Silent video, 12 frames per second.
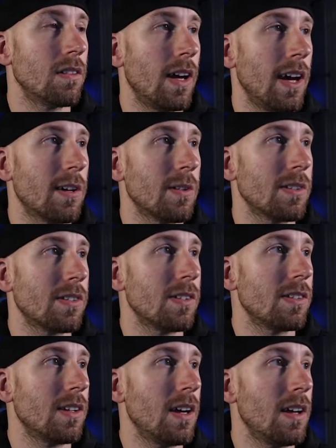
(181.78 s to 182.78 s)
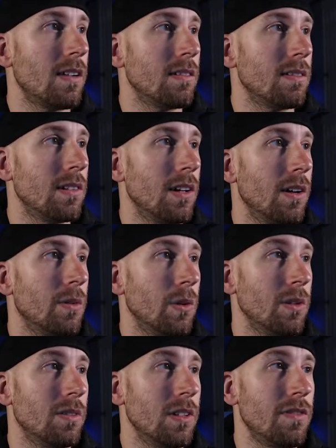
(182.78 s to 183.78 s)
Accuracy set,
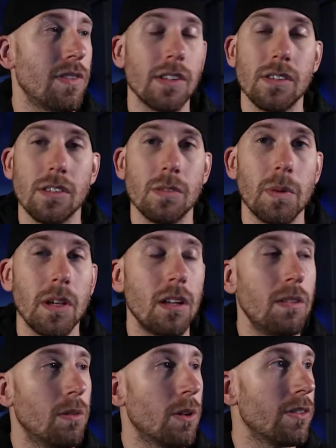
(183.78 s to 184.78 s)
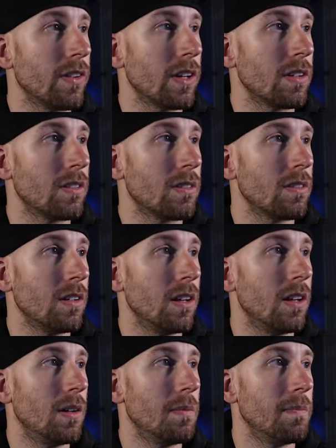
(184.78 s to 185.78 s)
rolled defense and speed. Would have liked
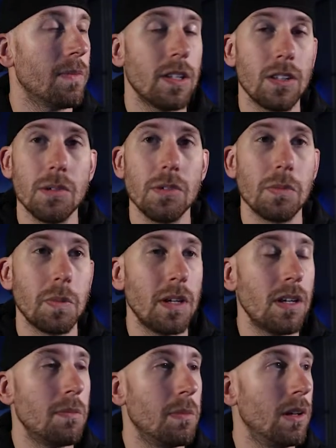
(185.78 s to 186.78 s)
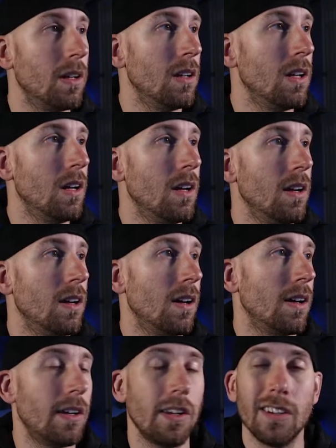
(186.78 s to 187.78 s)
2 speed, but
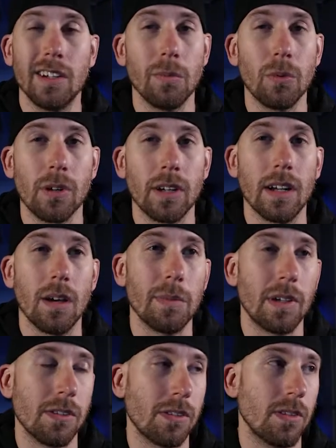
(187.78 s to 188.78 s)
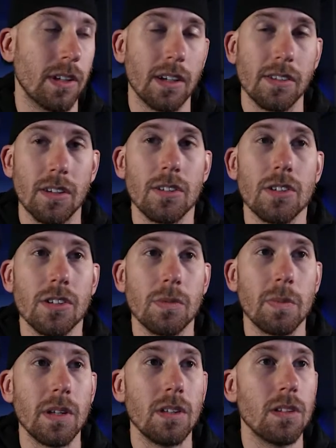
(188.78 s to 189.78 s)
ended up working out because, like I said, she's
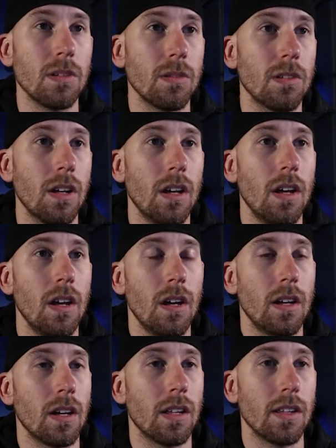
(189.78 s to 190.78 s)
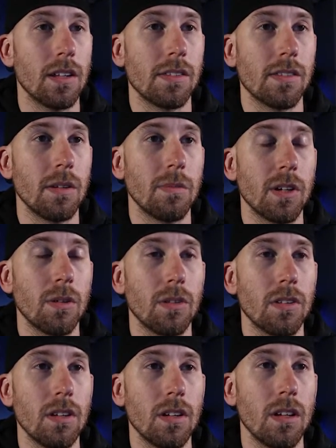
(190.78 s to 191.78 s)
speed tuned. And then same thing
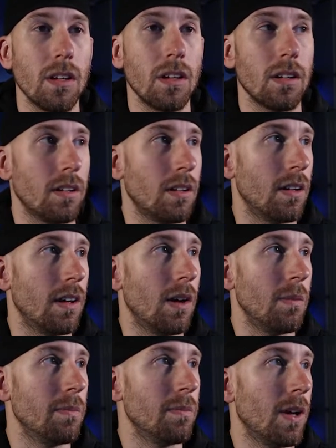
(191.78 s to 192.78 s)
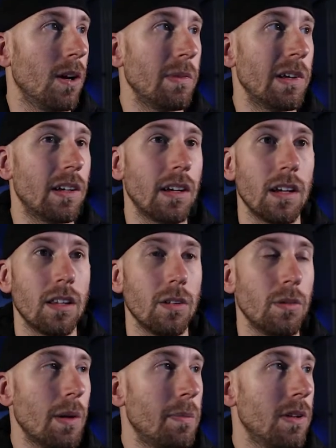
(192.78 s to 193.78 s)
with the helmet and
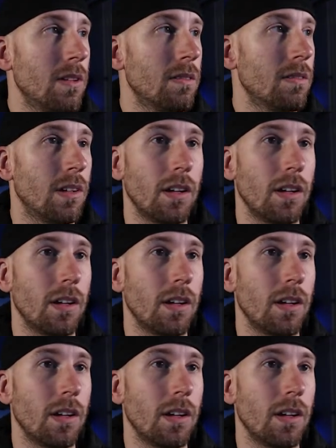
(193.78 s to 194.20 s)
the weapon.